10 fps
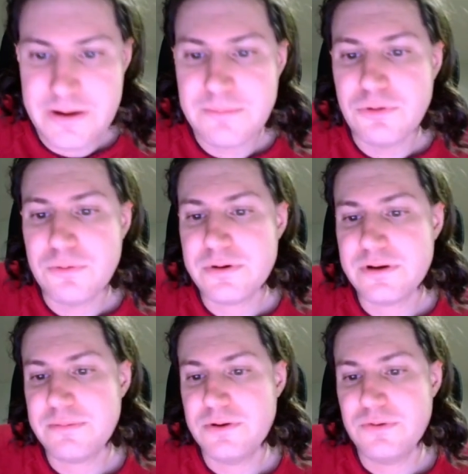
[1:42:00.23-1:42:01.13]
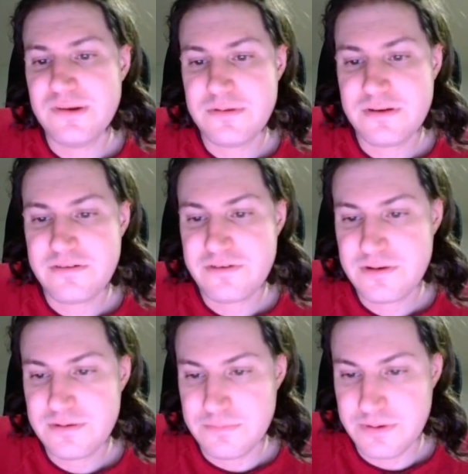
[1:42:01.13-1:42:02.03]
blueprint. I might do something
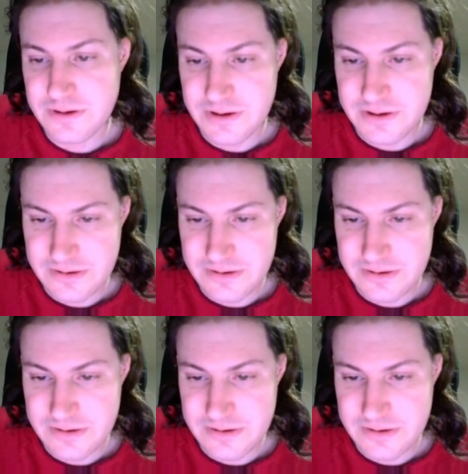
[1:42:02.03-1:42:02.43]
different. But again,